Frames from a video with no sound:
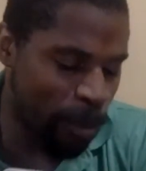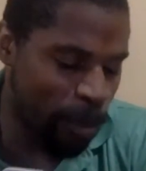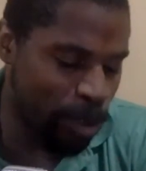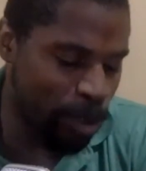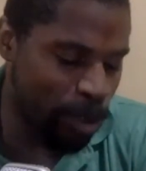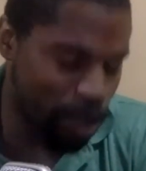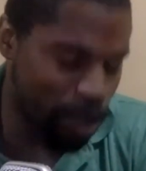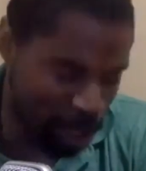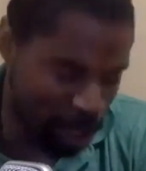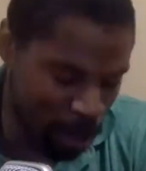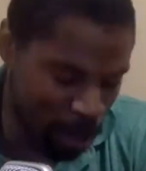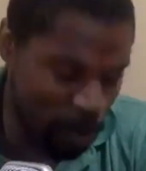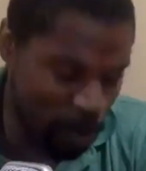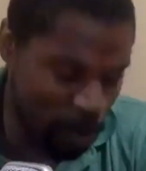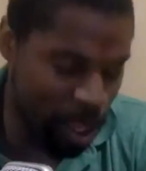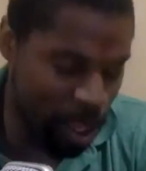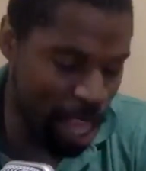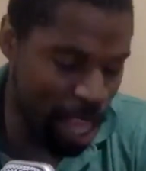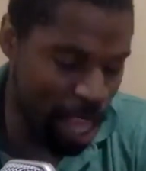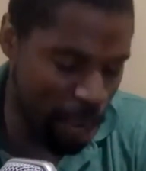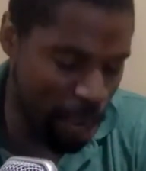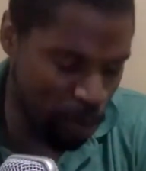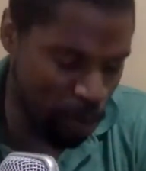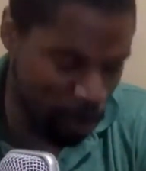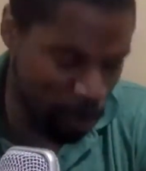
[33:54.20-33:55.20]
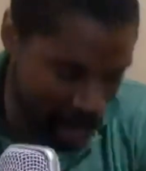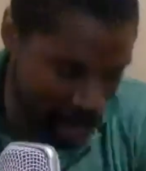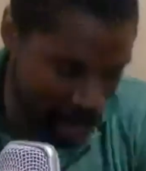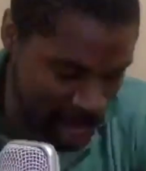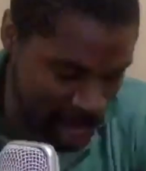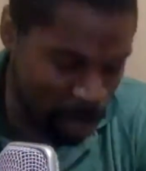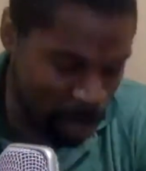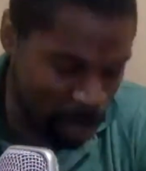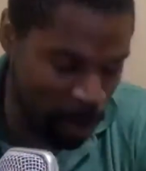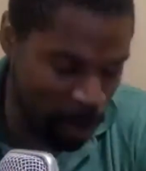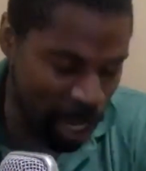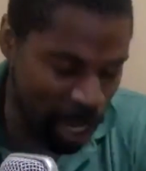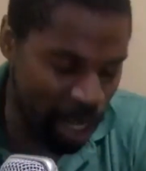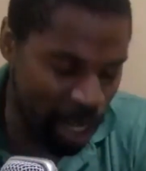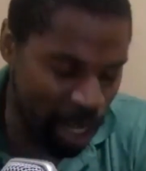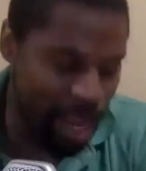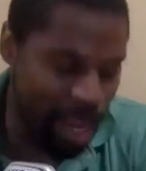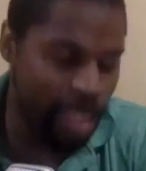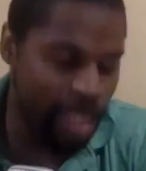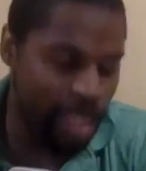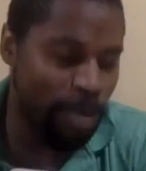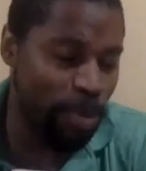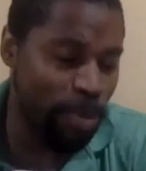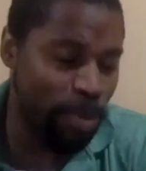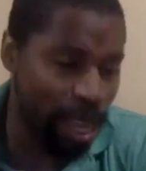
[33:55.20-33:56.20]
someone that does
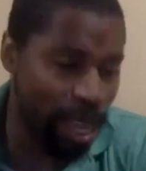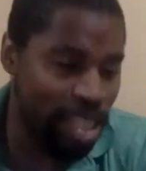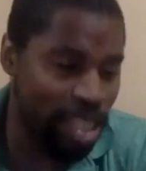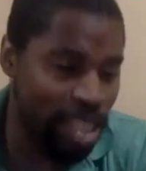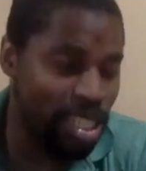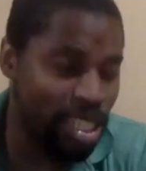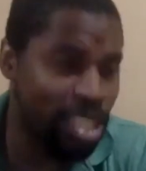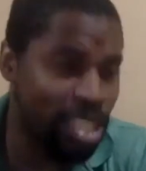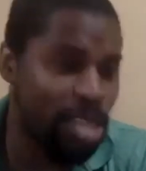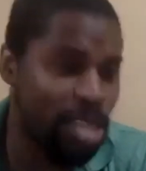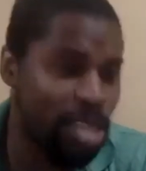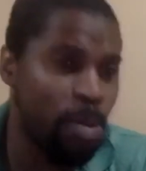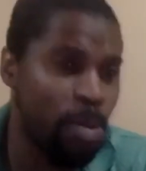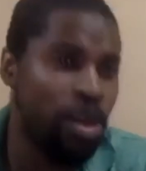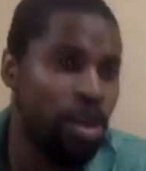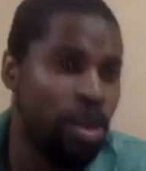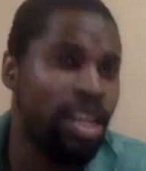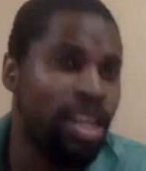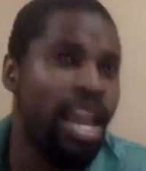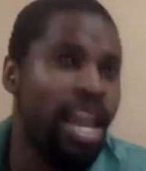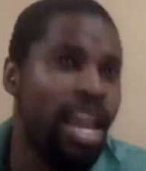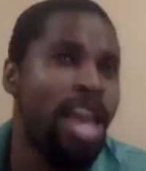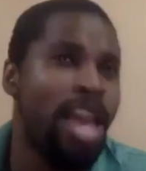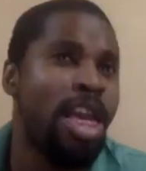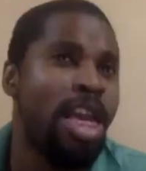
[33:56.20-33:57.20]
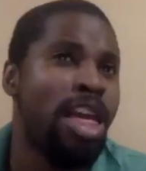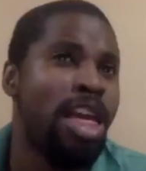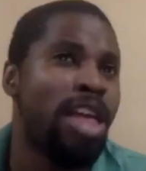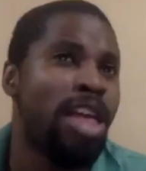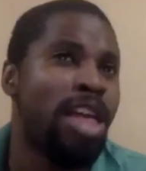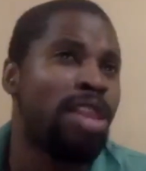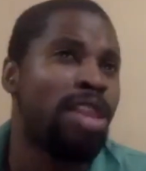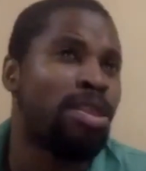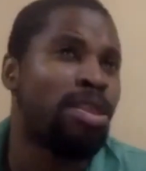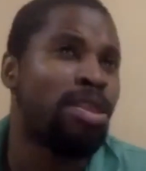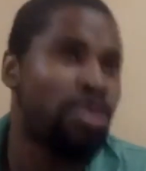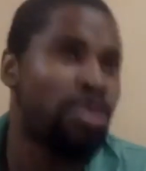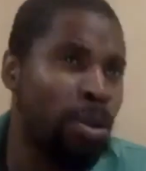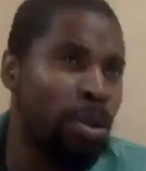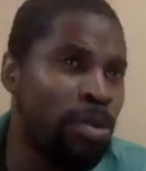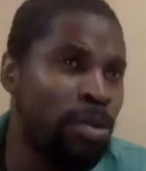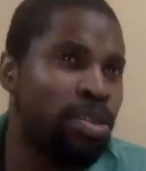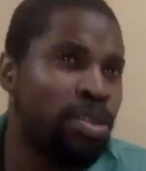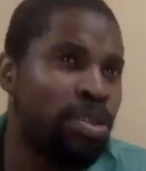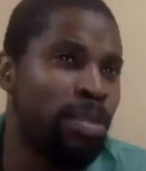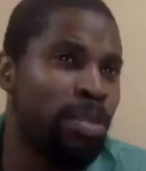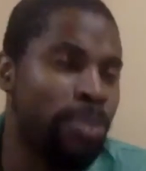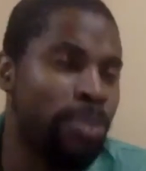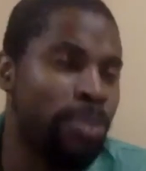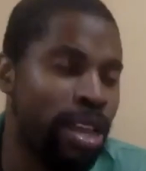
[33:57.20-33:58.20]
recognize a pitch and someone that
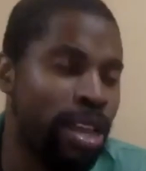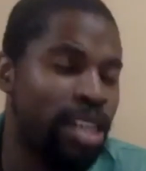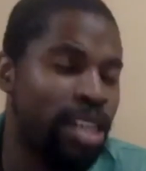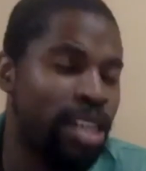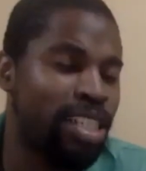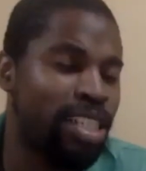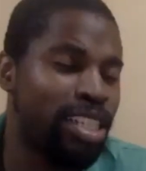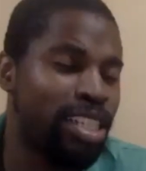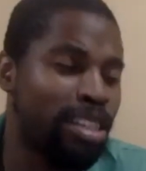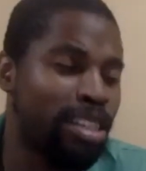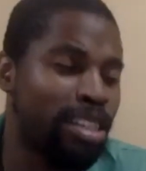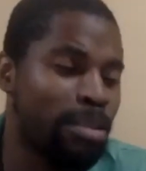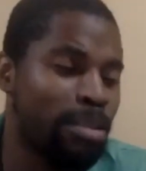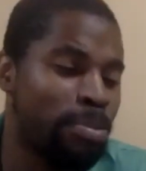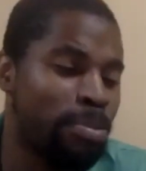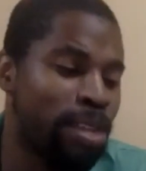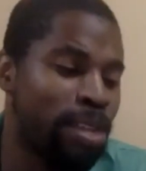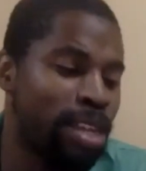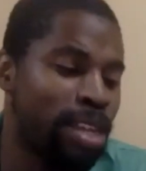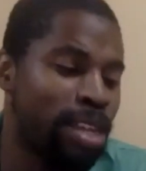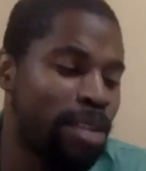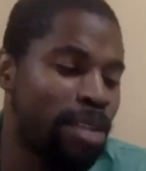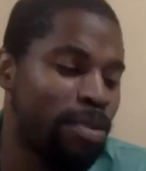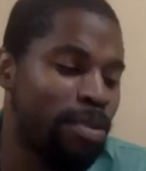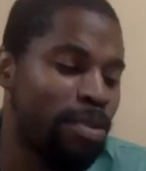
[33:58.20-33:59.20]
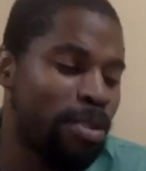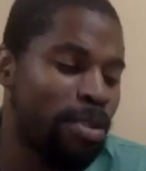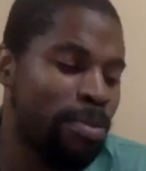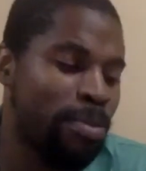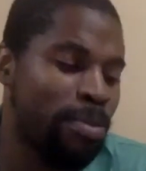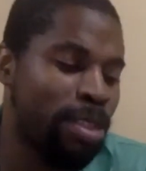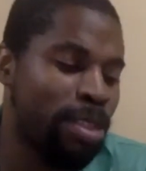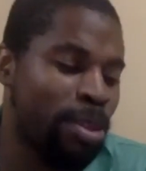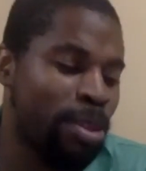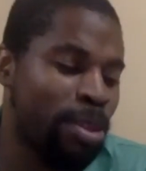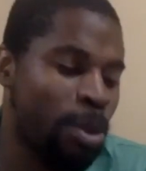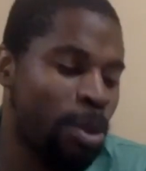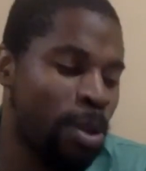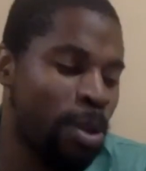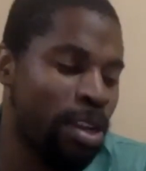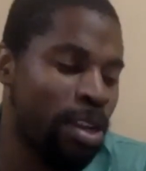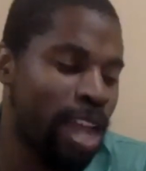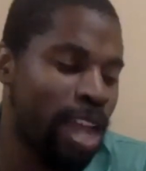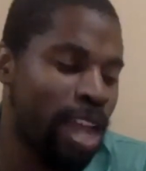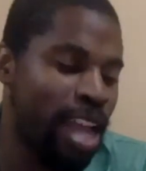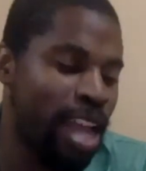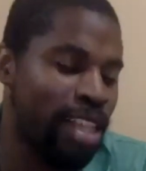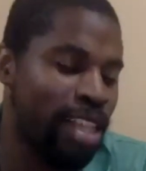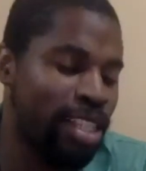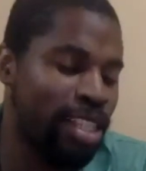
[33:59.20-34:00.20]
throws a pitch, but he won't be throwing
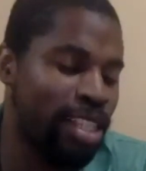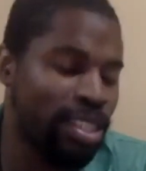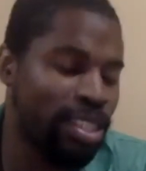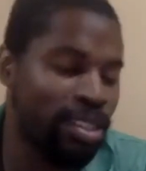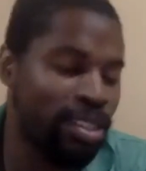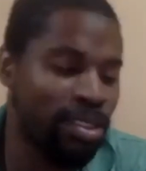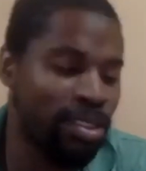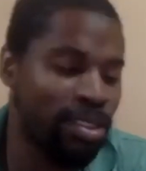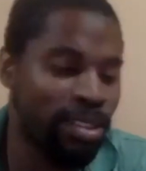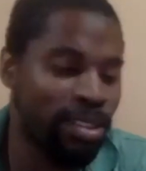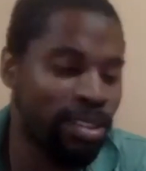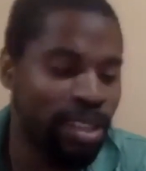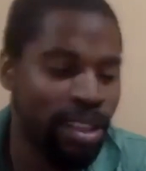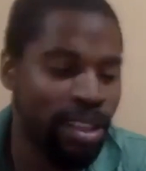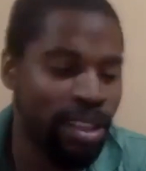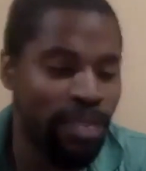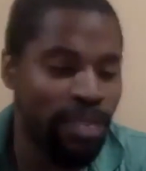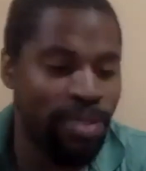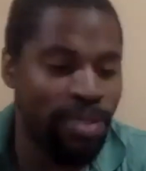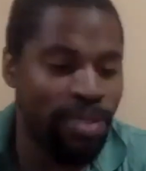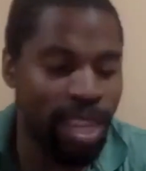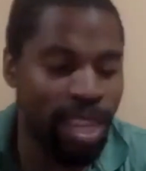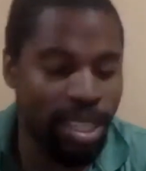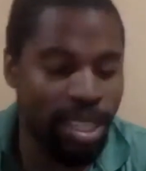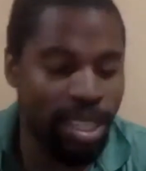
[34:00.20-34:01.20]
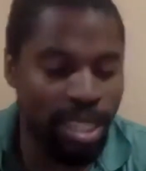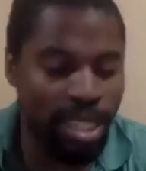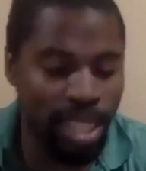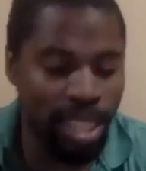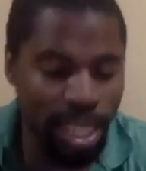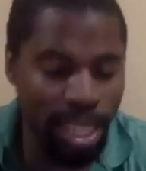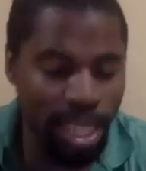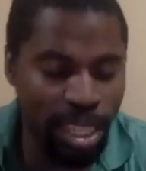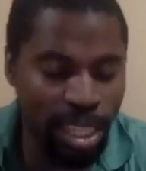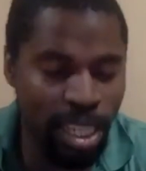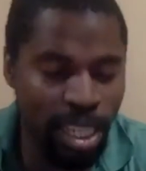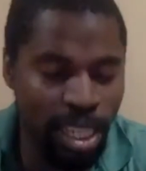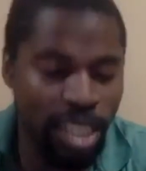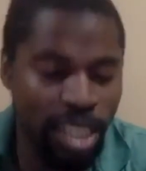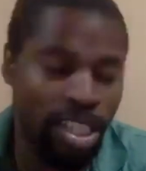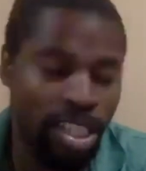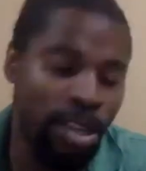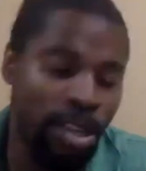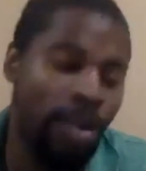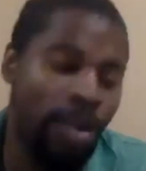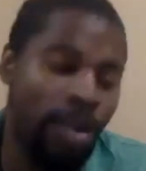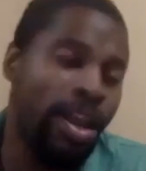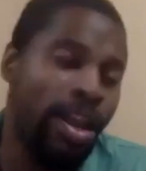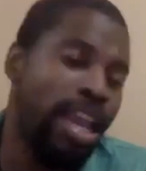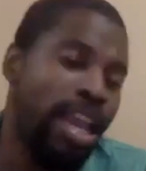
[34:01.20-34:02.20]
that until next season is
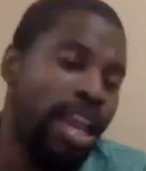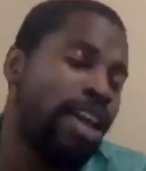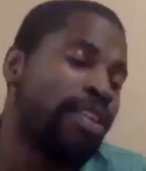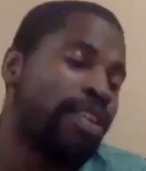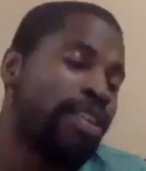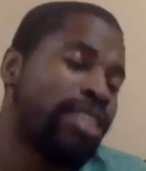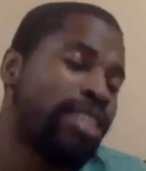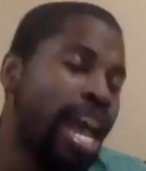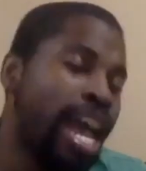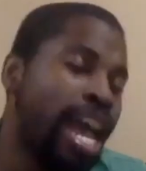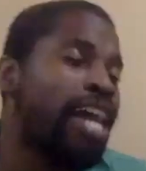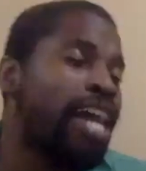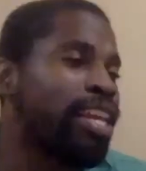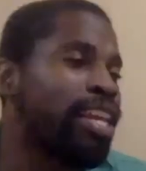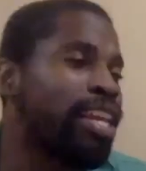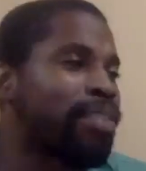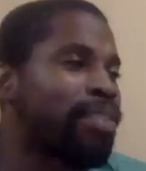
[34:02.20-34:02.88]
Shohei Ohtani.